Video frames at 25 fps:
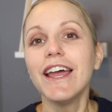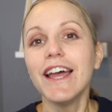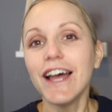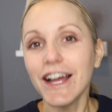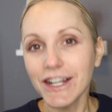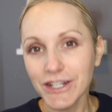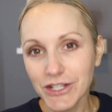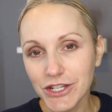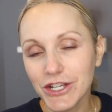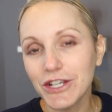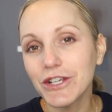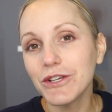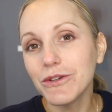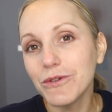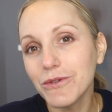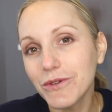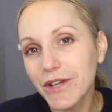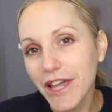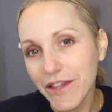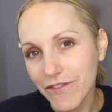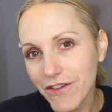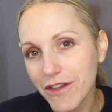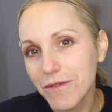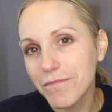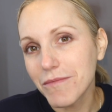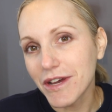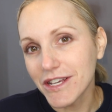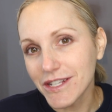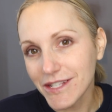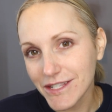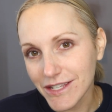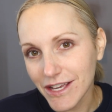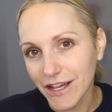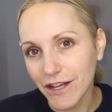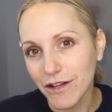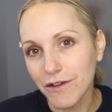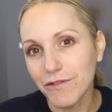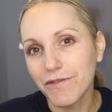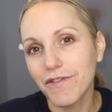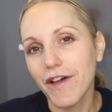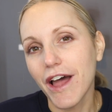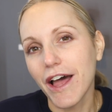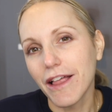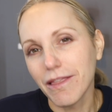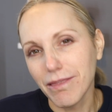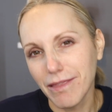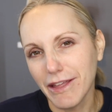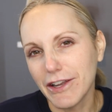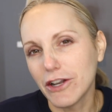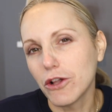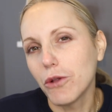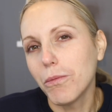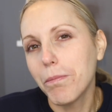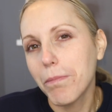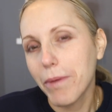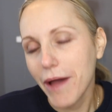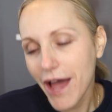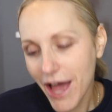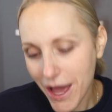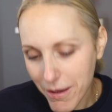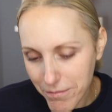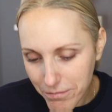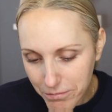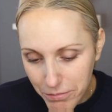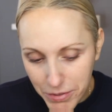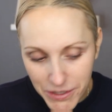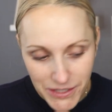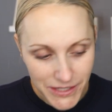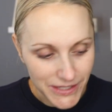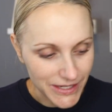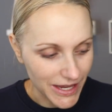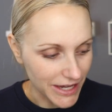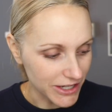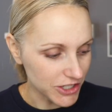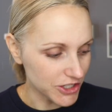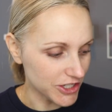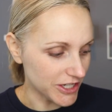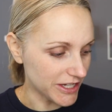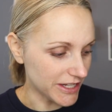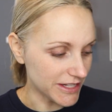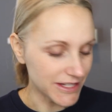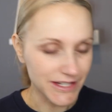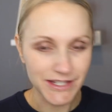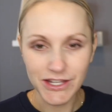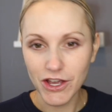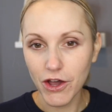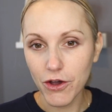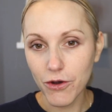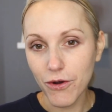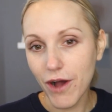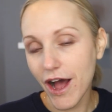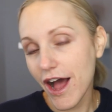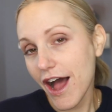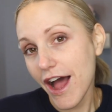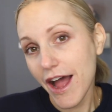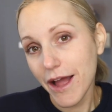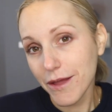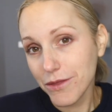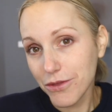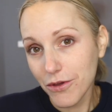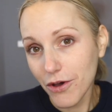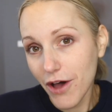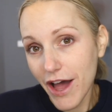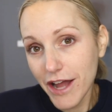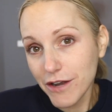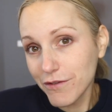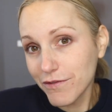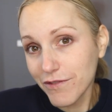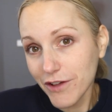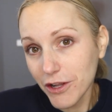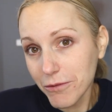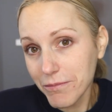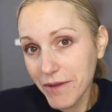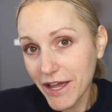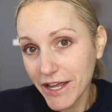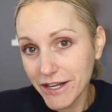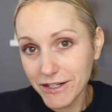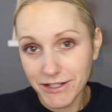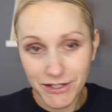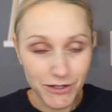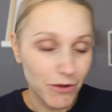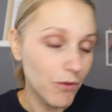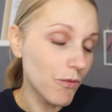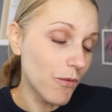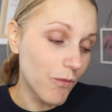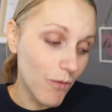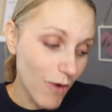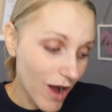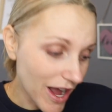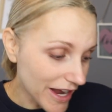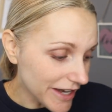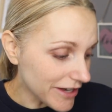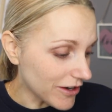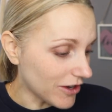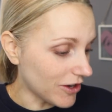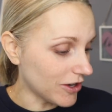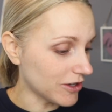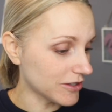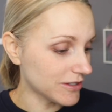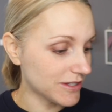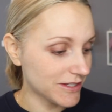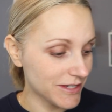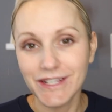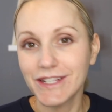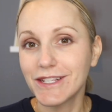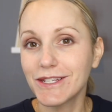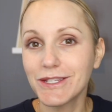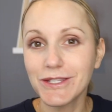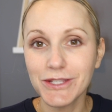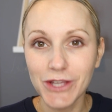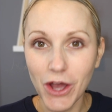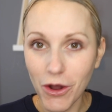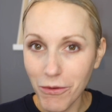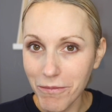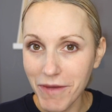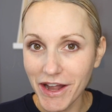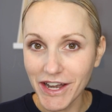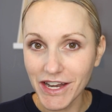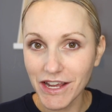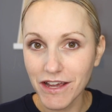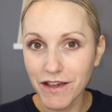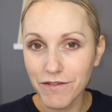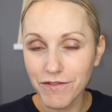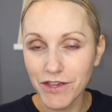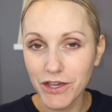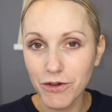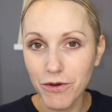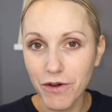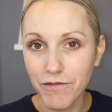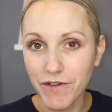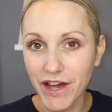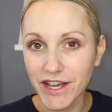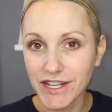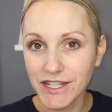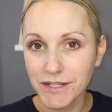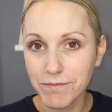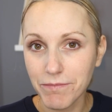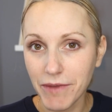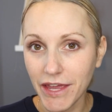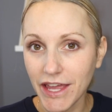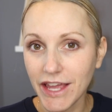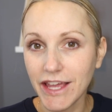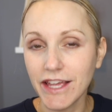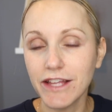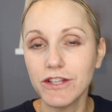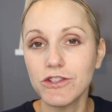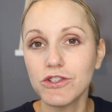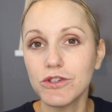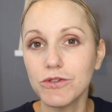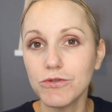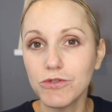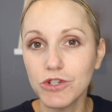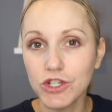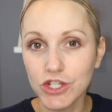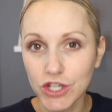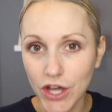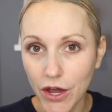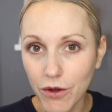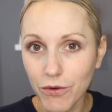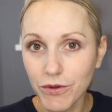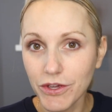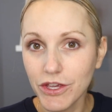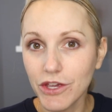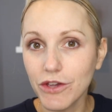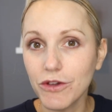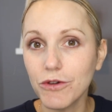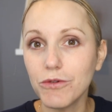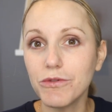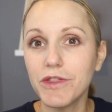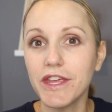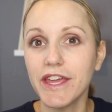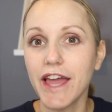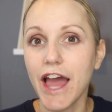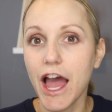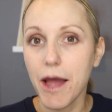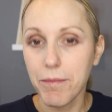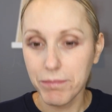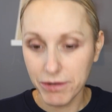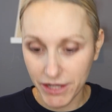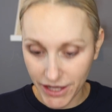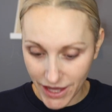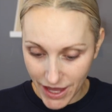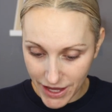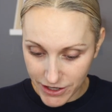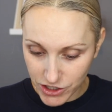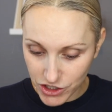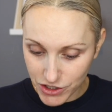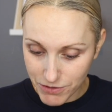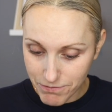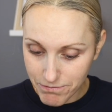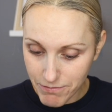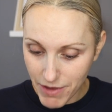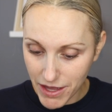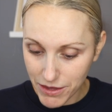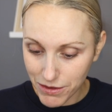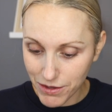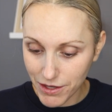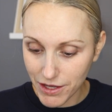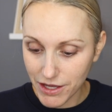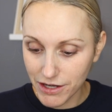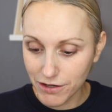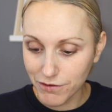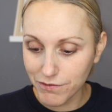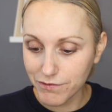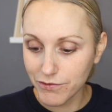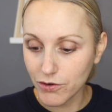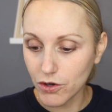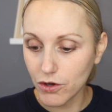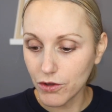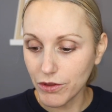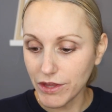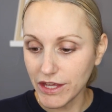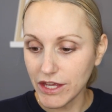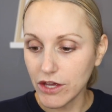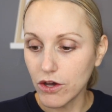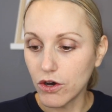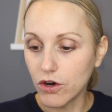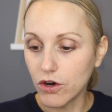and two, giving myself a little pamper session. So I thought I'd film it. Why not? So many of you have asked me to show you the application method for the